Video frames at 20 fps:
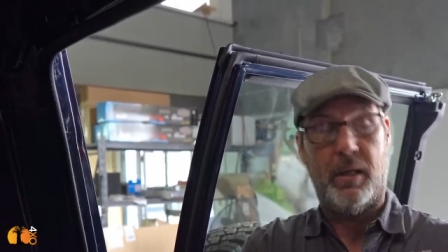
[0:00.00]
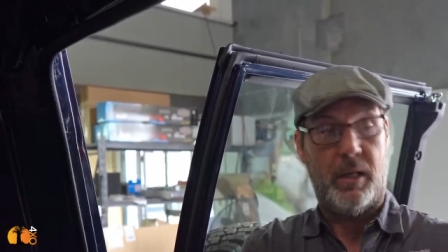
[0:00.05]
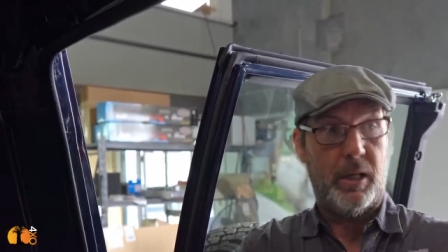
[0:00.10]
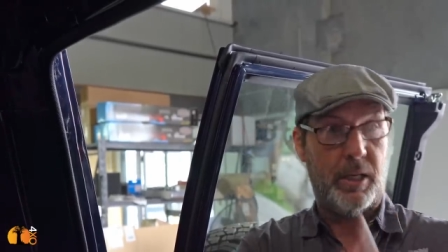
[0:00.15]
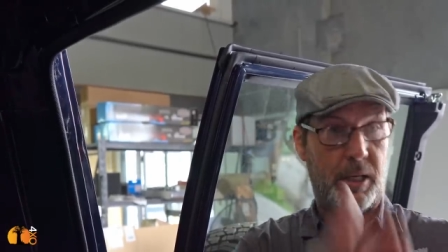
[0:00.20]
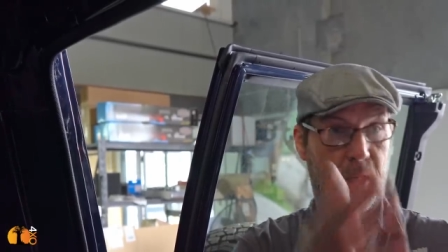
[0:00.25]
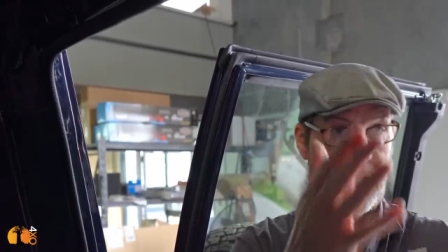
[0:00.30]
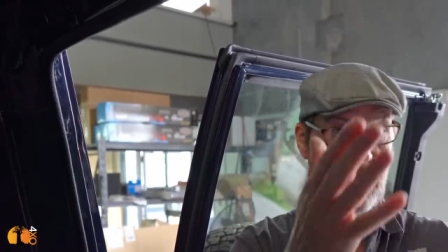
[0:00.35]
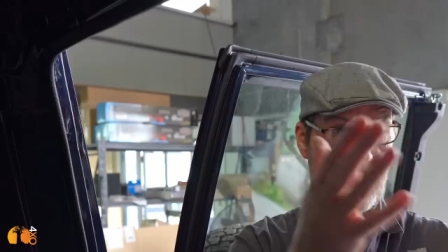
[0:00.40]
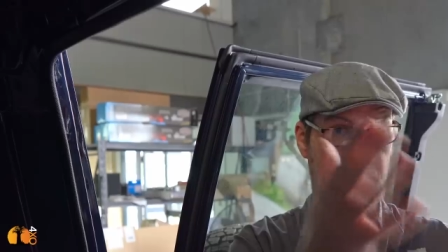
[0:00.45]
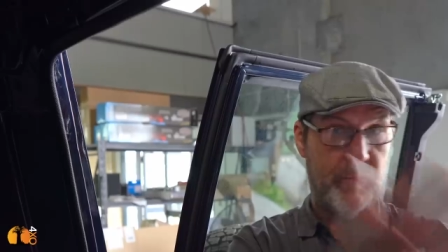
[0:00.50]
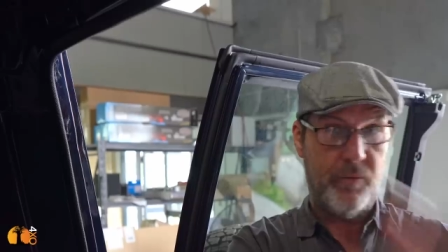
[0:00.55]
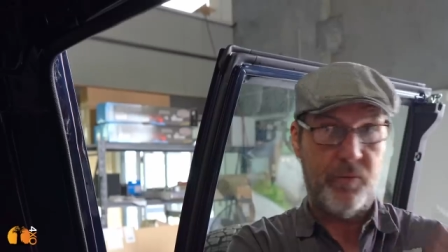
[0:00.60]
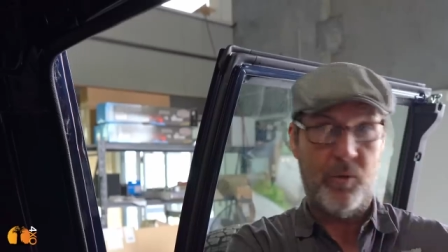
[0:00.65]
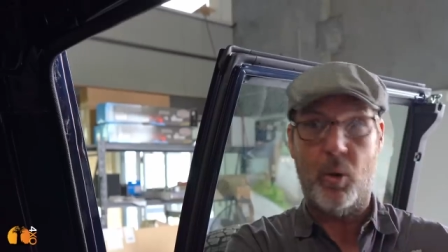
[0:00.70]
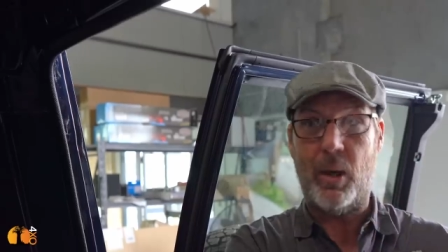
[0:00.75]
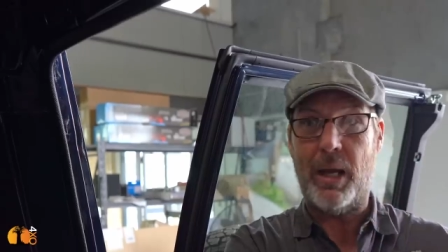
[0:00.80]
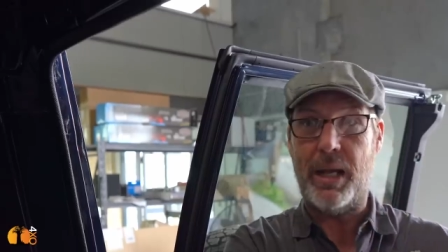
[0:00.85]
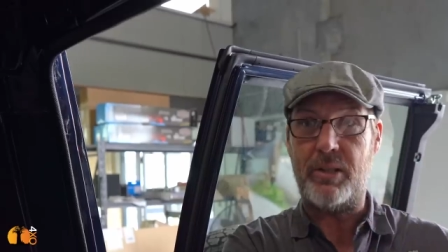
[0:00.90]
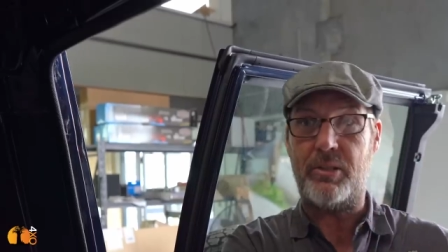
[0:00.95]
and he had
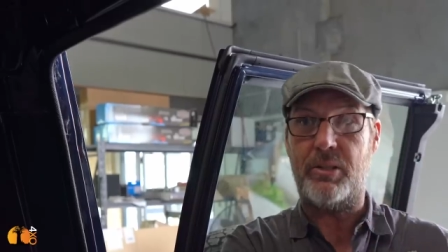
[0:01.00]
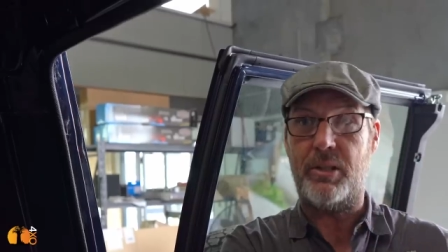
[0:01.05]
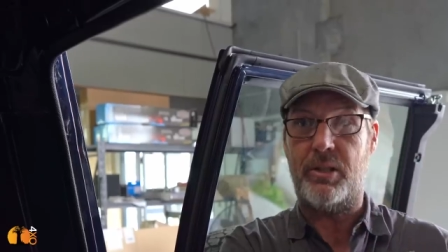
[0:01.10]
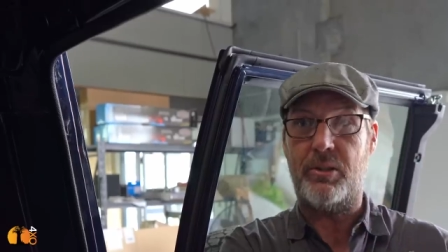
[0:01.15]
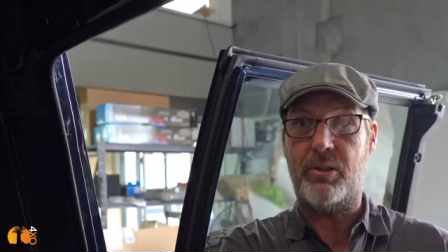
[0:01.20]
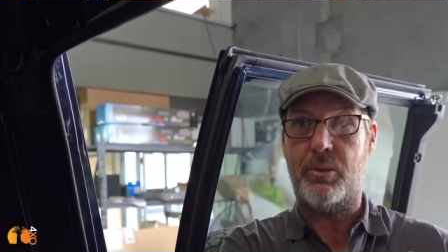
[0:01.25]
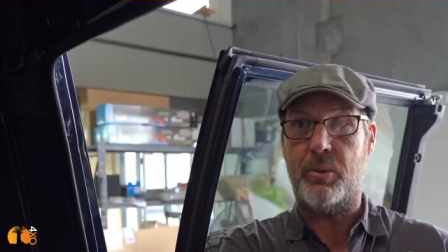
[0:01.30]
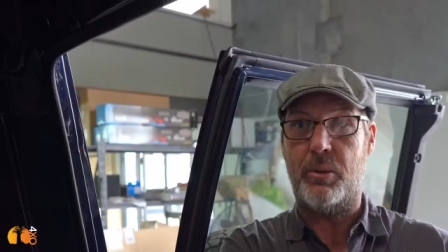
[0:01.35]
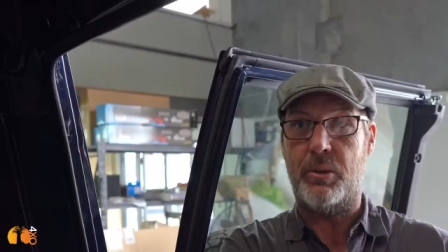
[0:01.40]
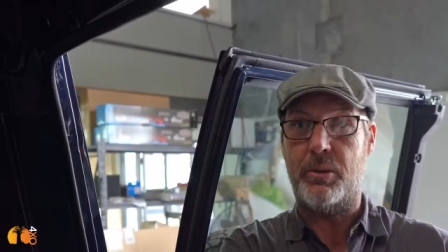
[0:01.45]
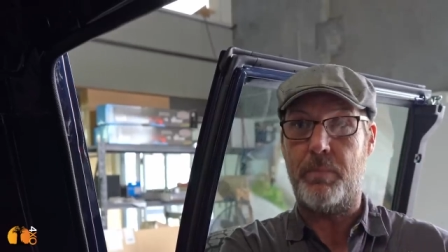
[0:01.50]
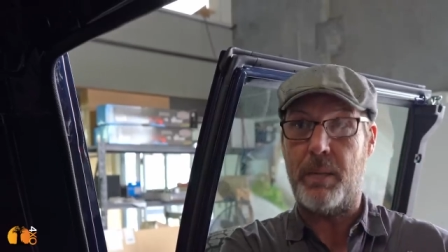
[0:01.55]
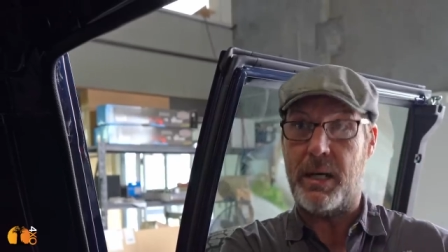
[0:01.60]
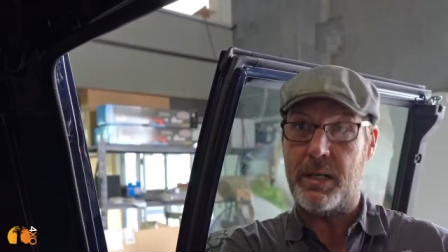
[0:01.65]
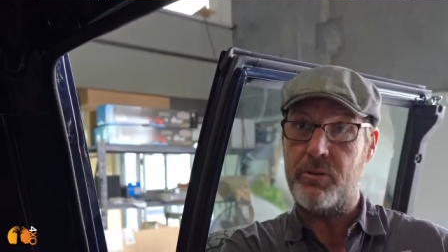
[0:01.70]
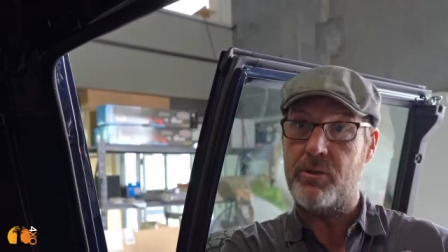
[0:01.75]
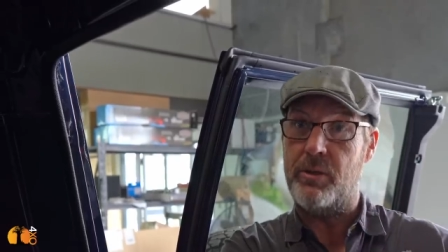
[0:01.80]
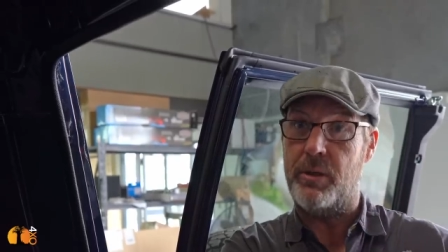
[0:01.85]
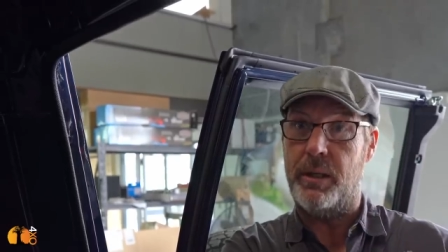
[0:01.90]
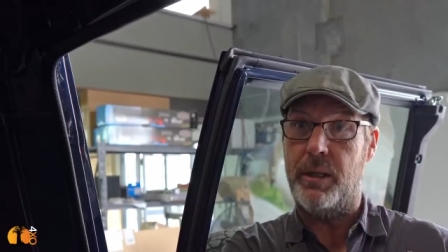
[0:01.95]
full access to his
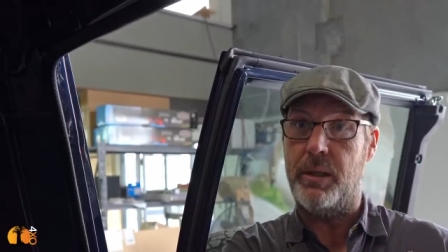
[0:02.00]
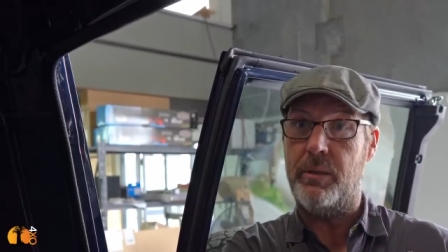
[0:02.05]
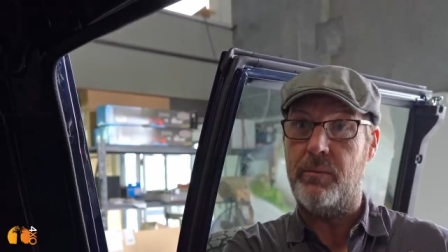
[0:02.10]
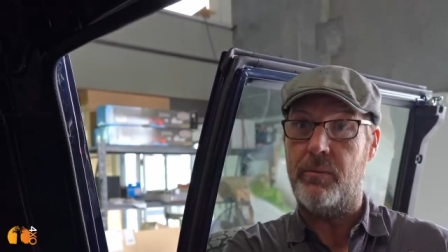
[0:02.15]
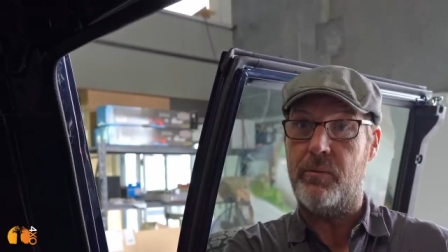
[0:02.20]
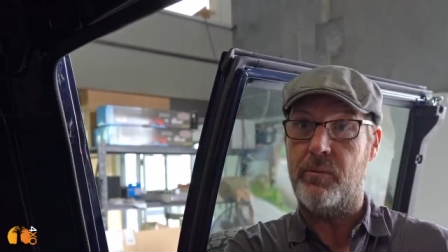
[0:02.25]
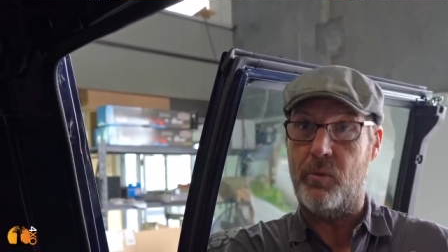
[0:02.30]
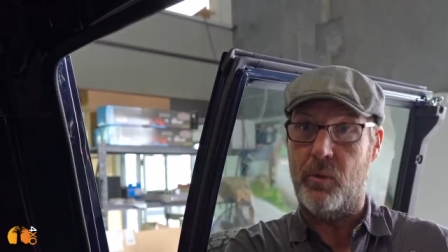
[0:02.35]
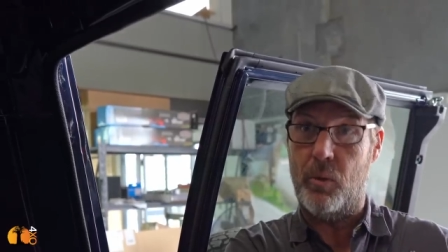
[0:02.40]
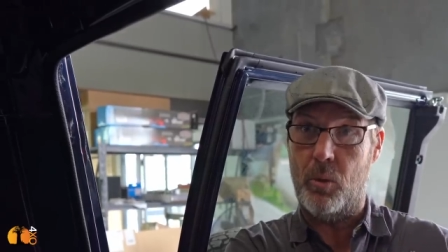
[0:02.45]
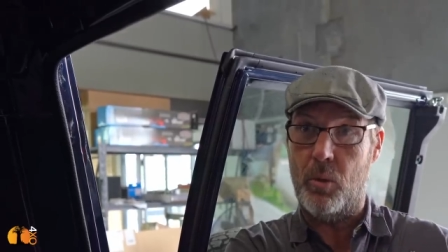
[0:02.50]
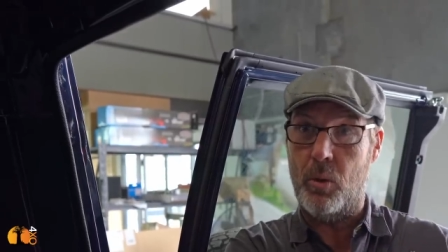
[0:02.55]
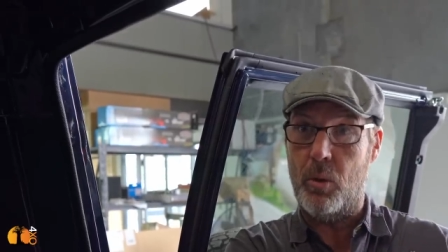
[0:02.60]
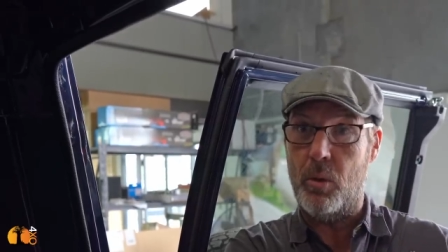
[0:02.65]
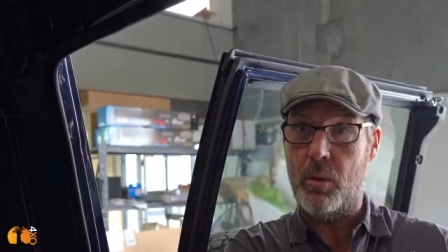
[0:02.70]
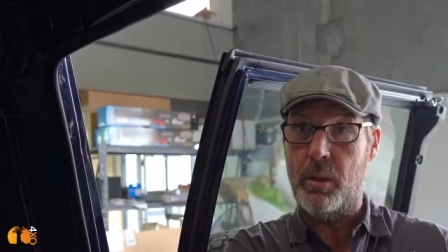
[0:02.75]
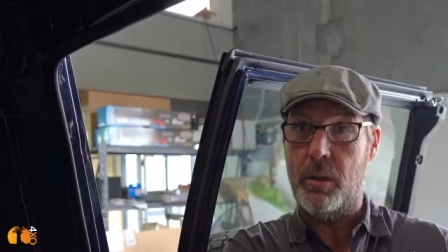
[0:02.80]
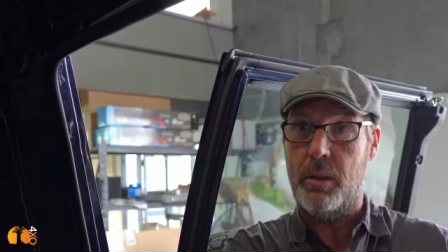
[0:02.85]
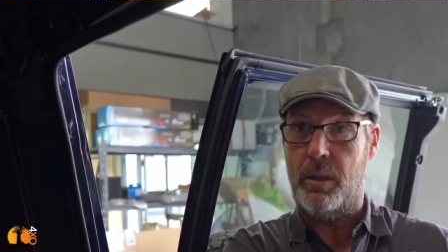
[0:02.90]
pantry there for